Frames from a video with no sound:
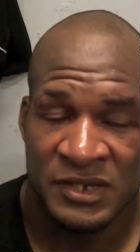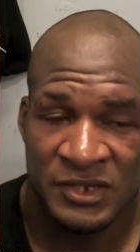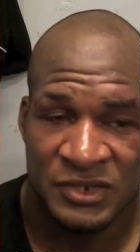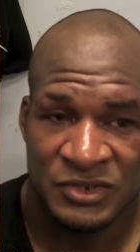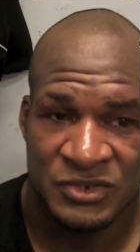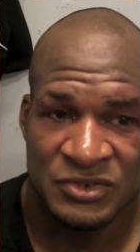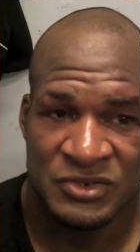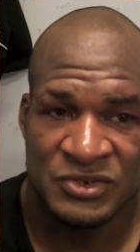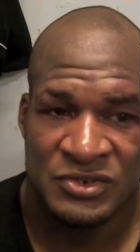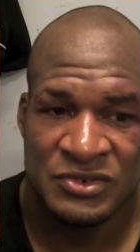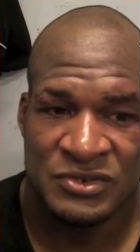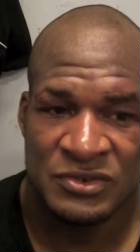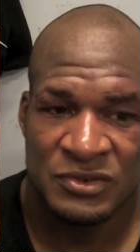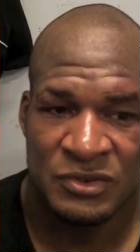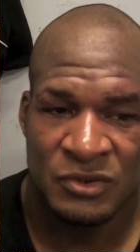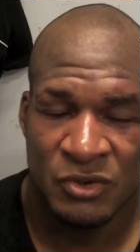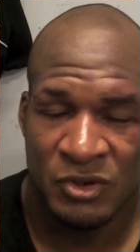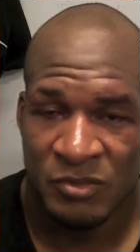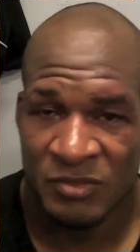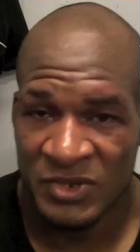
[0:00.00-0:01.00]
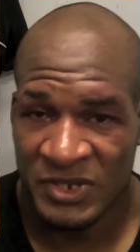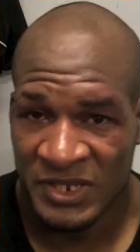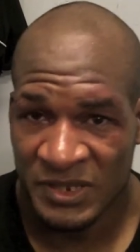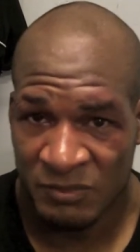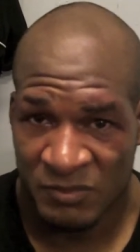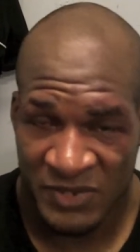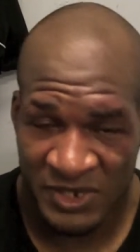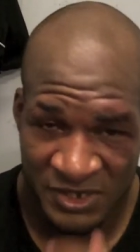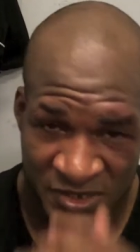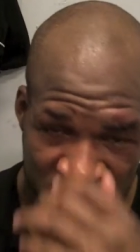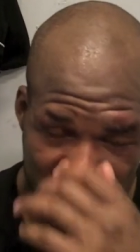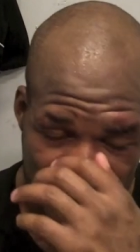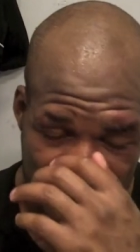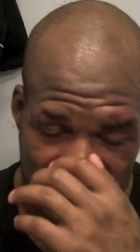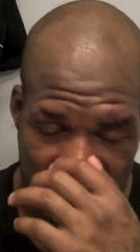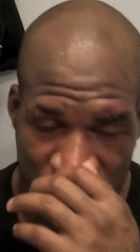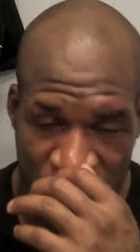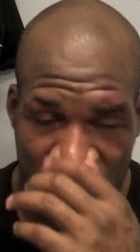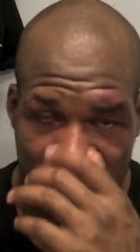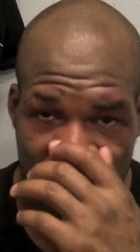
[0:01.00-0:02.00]
because normally my
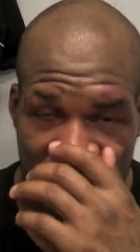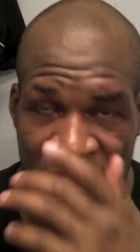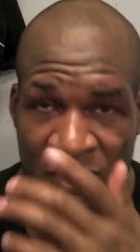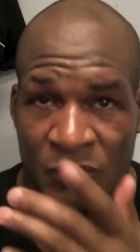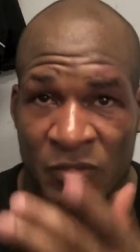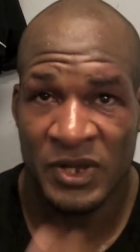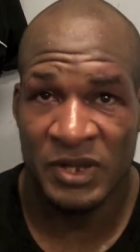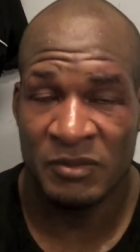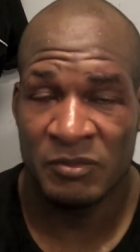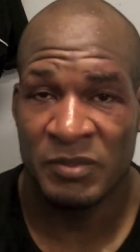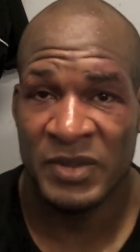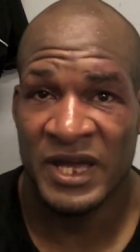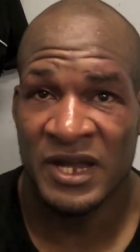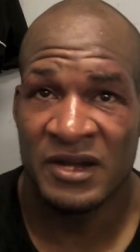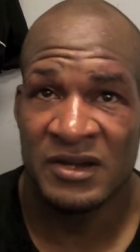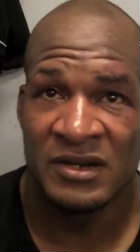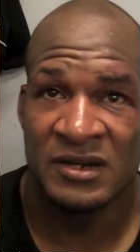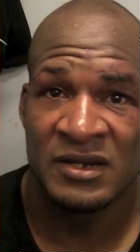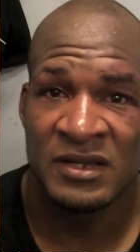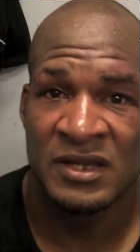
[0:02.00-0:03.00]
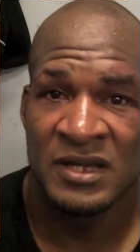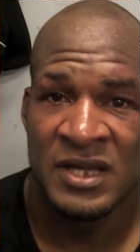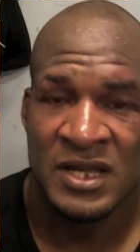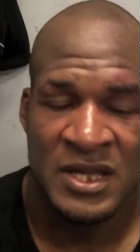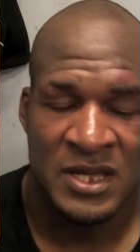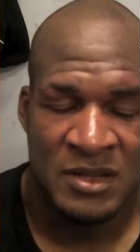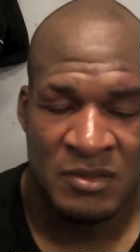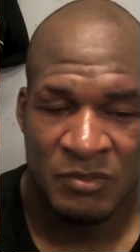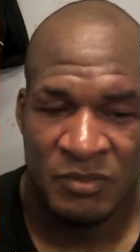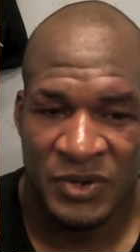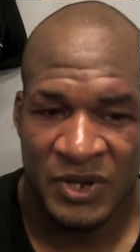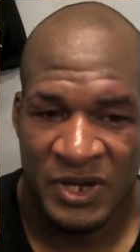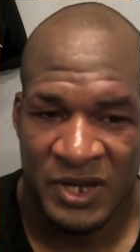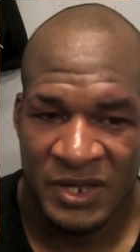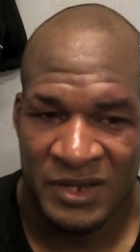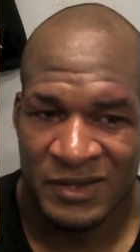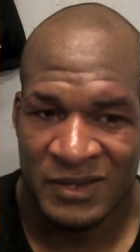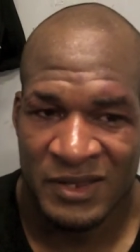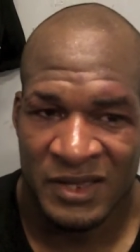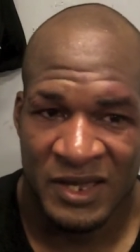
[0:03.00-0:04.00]
condition would be a way better,
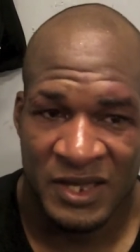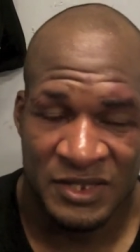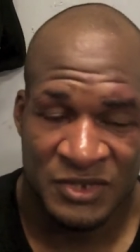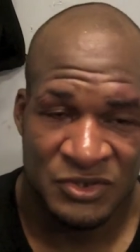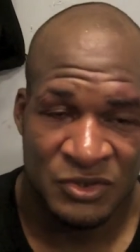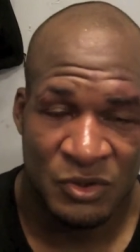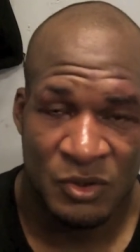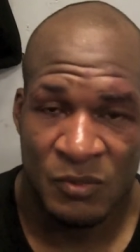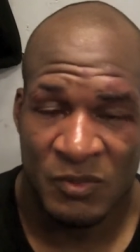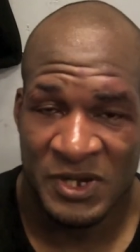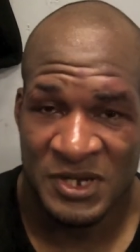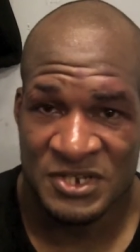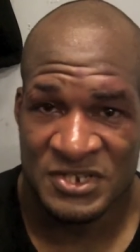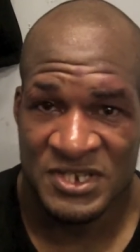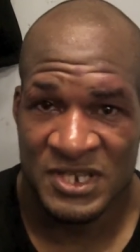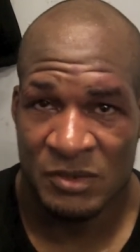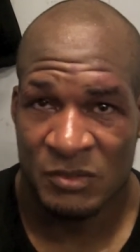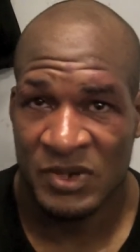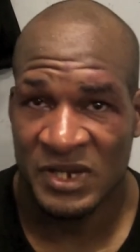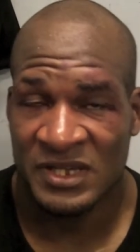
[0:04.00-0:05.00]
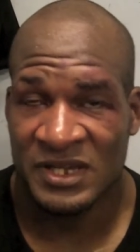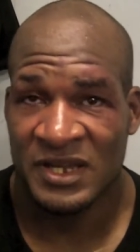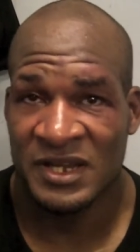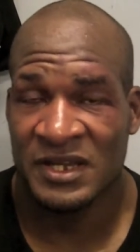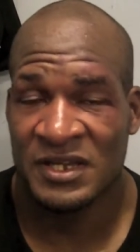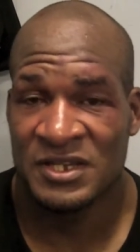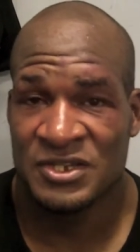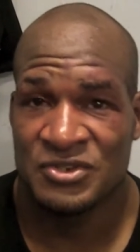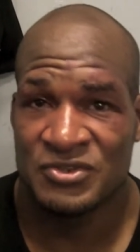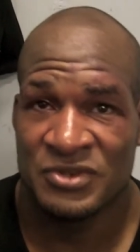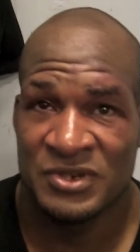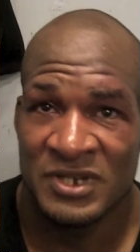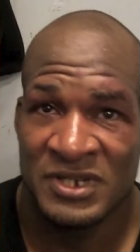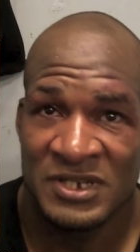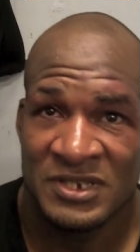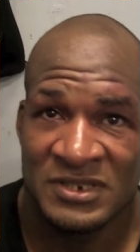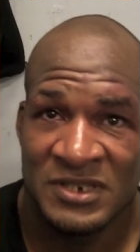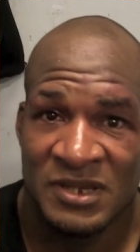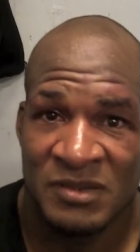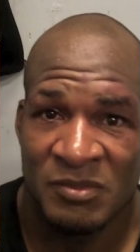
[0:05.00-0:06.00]
but I don't want to say what kind of injury
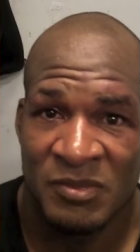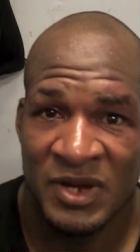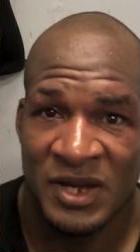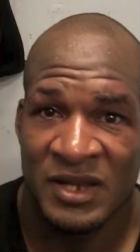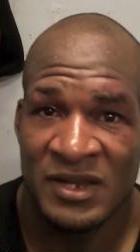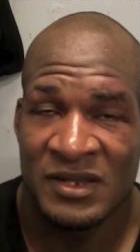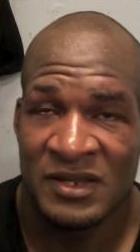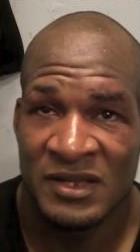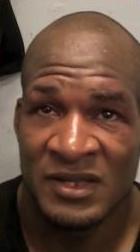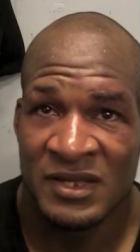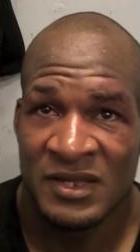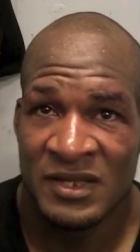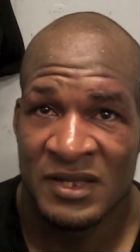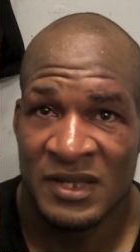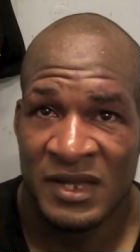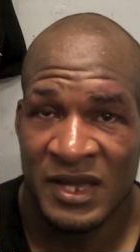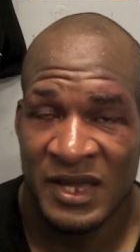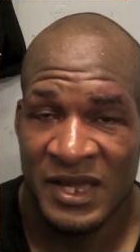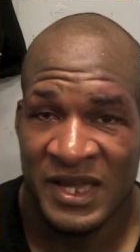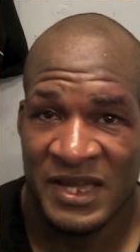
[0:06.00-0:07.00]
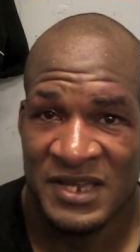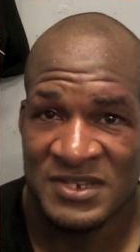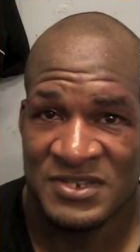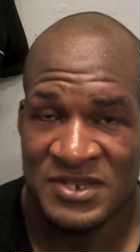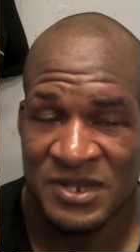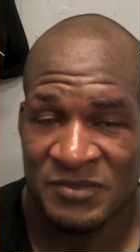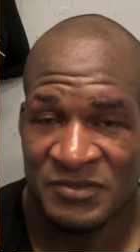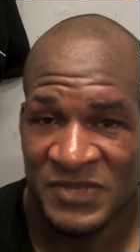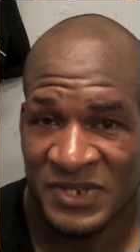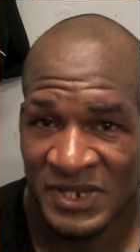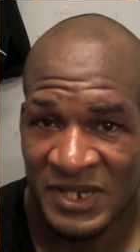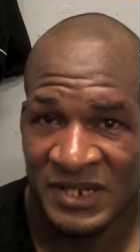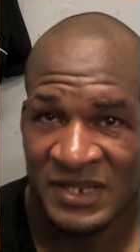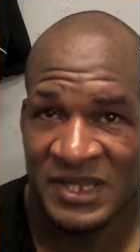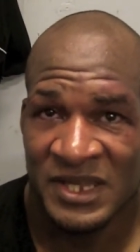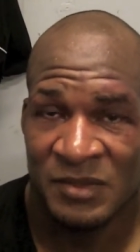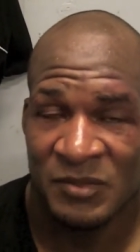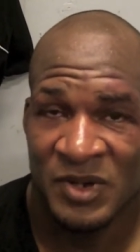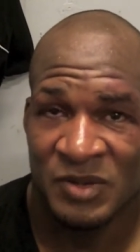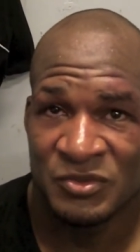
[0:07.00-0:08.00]
it is, but I had something
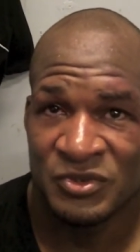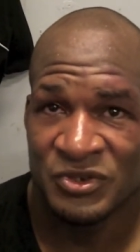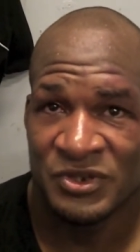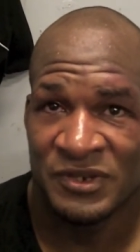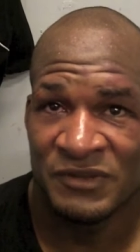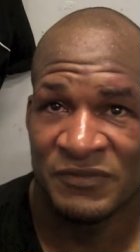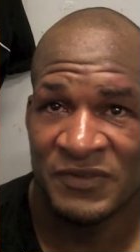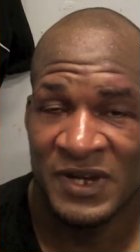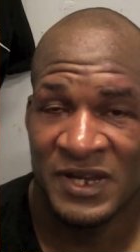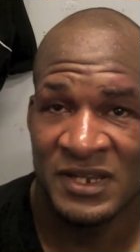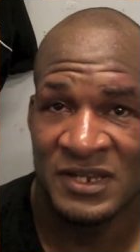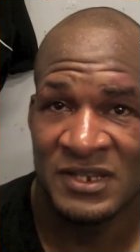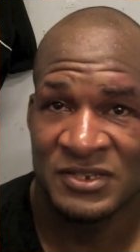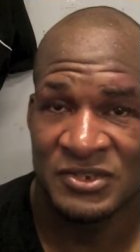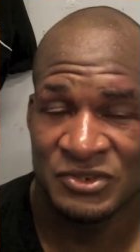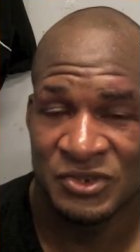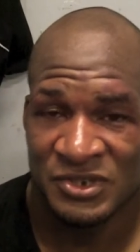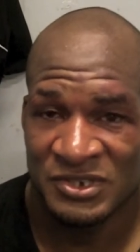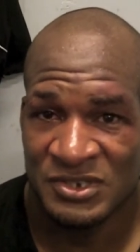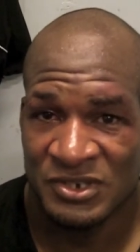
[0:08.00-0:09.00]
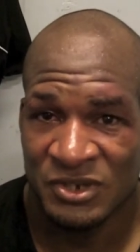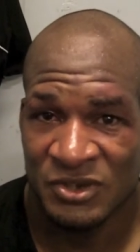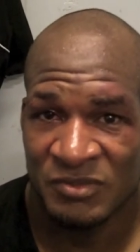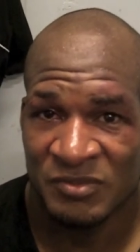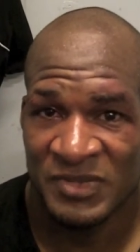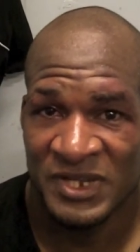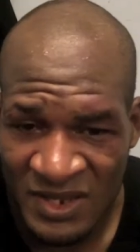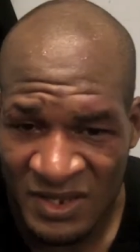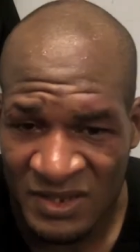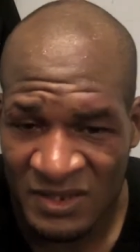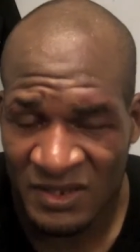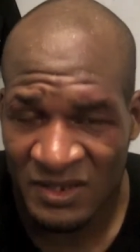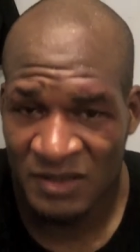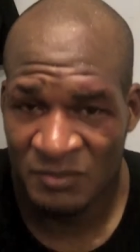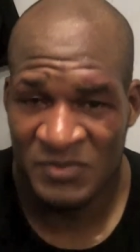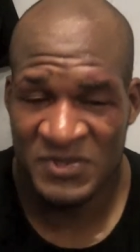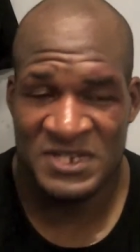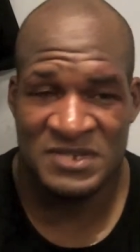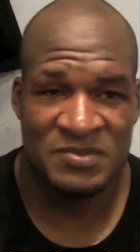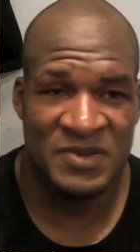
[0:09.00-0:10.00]
that came up during the fight. So it's lost. Guy.
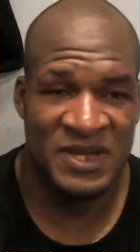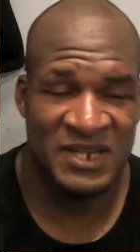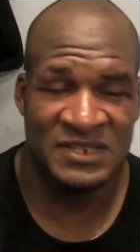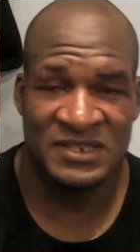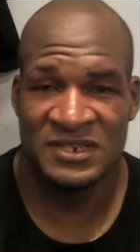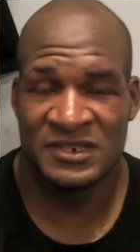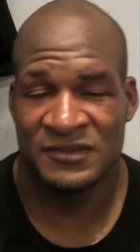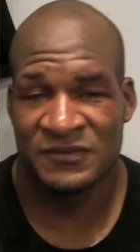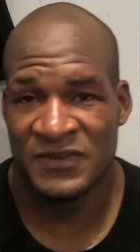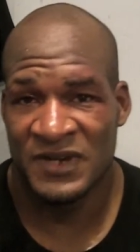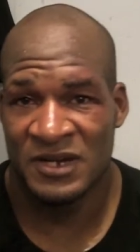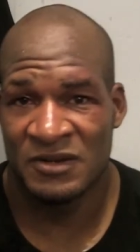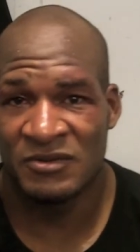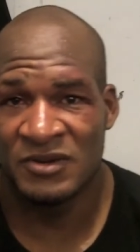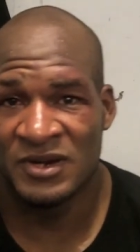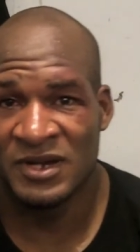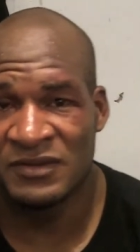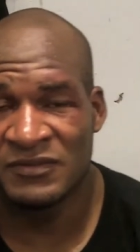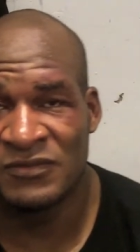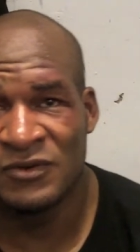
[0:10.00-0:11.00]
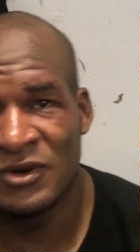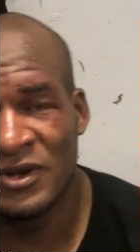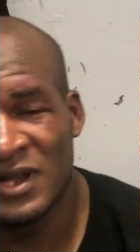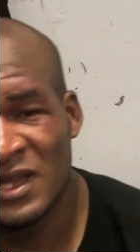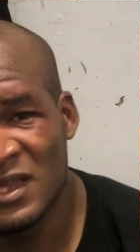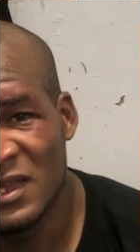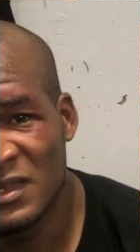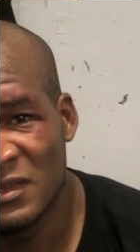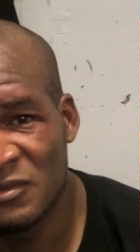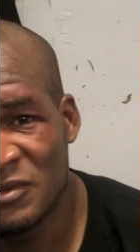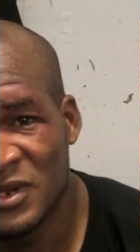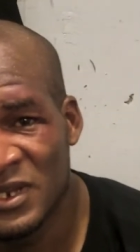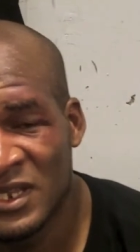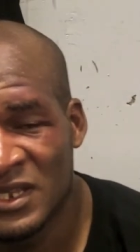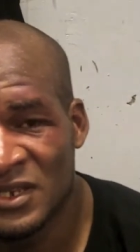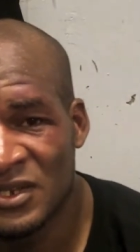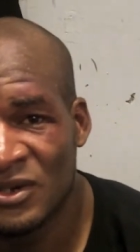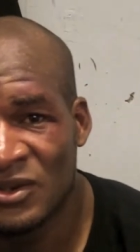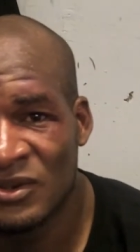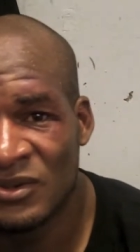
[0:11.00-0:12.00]
I'm expecting to fight Ryan Ford. I
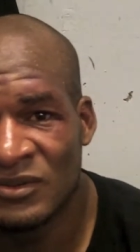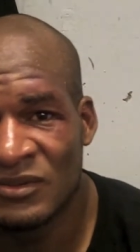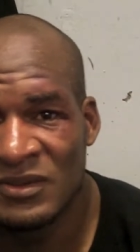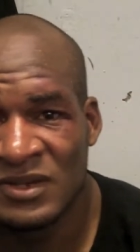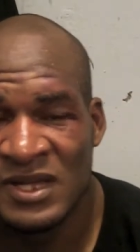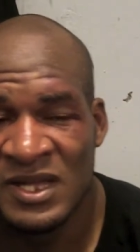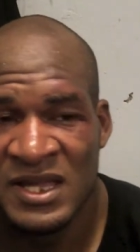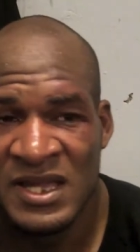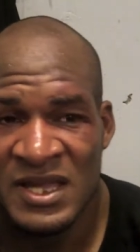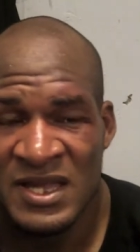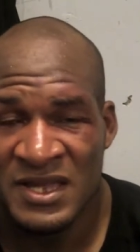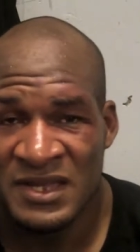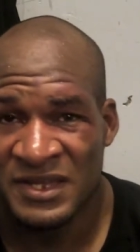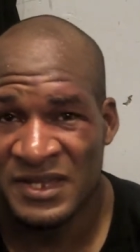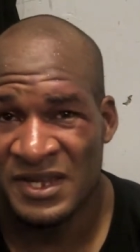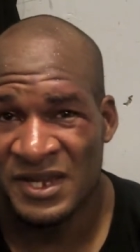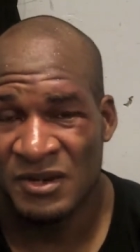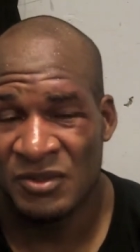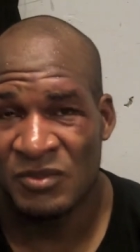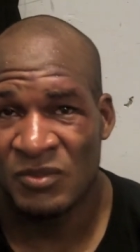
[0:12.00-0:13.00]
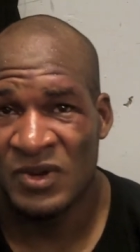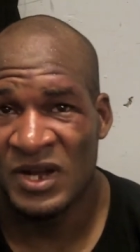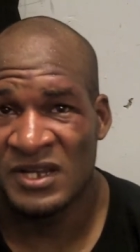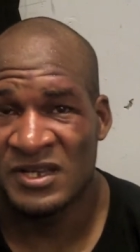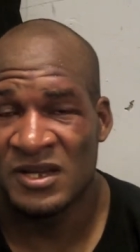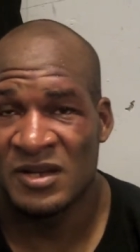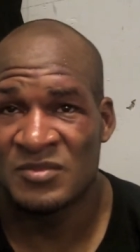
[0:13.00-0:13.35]
really don't care what